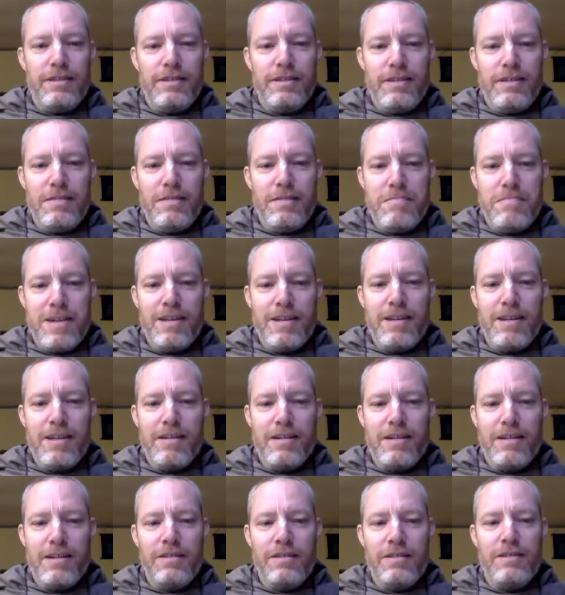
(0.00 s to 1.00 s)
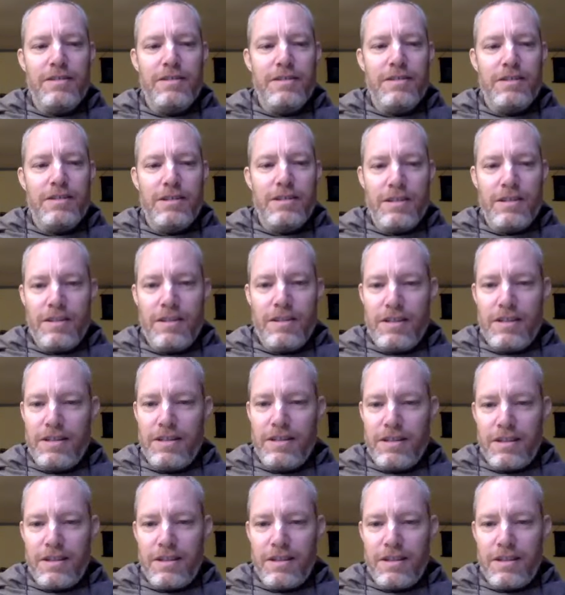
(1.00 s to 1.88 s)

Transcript: in making garlands. And then they,